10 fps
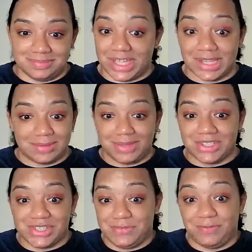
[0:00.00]
Like I'll
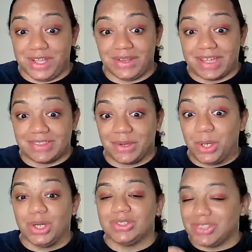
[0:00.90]
just feel like the
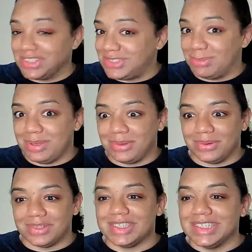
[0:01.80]
urge starts to
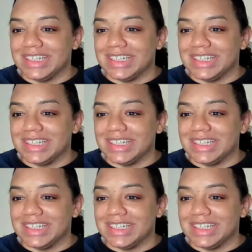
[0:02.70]
build.